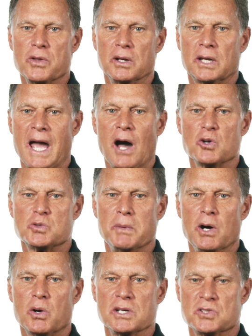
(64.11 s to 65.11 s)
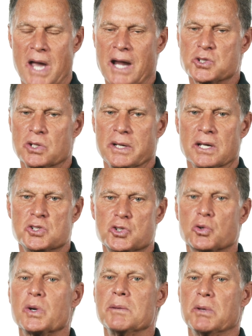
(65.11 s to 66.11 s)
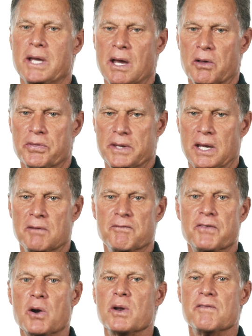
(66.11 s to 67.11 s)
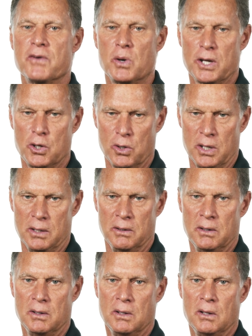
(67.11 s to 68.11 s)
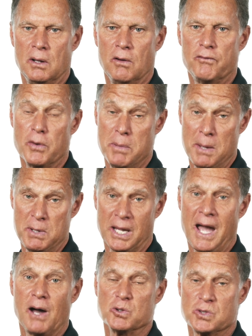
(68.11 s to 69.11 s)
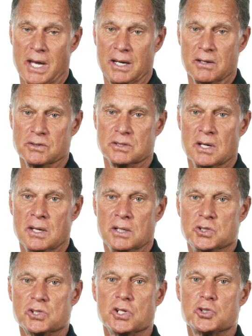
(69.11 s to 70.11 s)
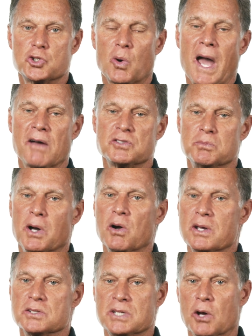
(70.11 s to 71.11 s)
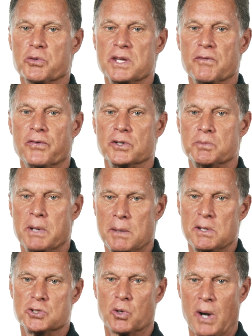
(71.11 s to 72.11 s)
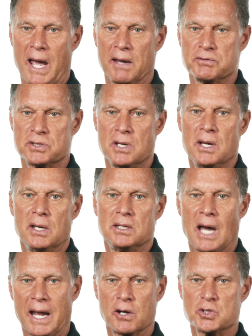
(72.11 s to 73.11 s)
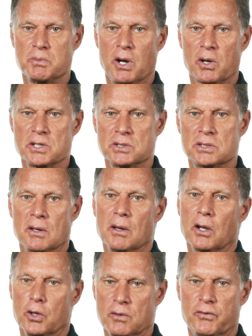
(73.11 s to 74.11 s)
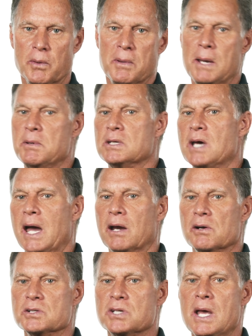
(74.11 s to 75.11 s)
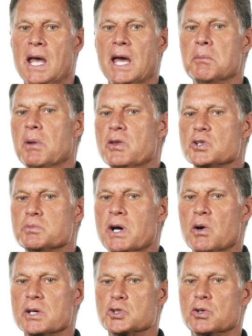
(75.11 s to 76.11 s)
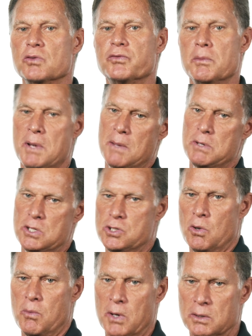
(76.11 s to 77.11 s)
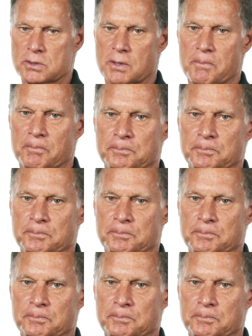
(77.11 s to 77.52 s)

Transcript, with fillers: that cow's milk is actually extremely healthy and very, very good for baby cows, that is. Just as giraffe's milk is healthy for baby giraffes, tiger's milk is good for baby tigers, and mother's milk is good for baby humans.